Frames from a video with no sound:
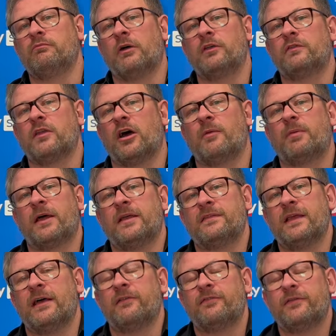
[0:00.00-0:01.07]
most dart players
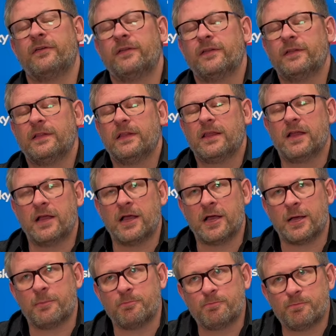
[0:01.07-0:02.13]
have.
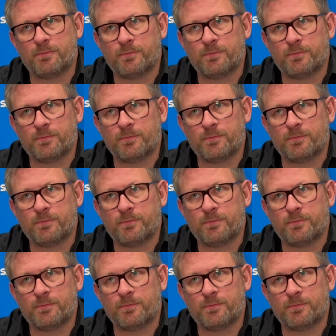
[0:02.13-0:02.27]
And